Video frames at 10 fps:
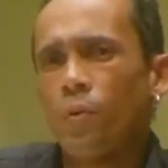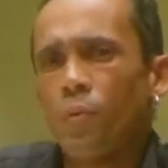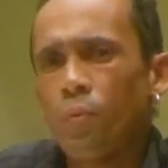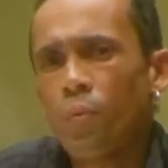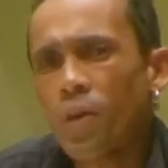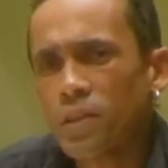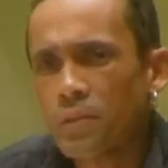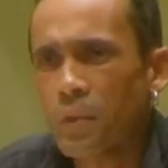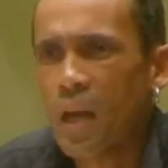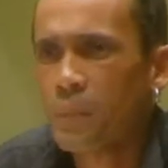What
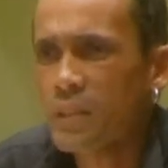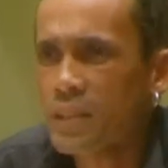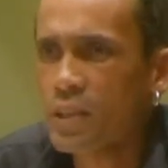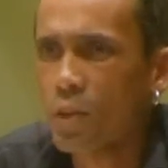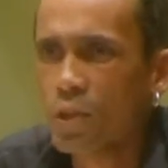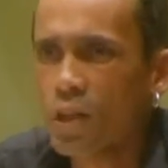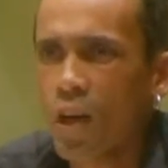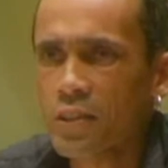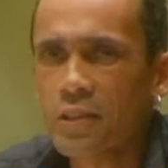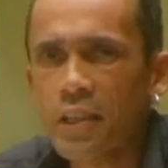happened in those
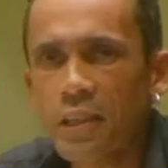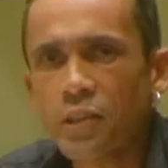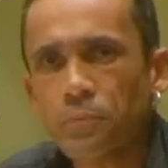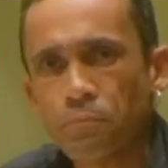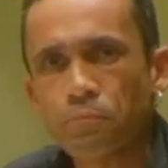last days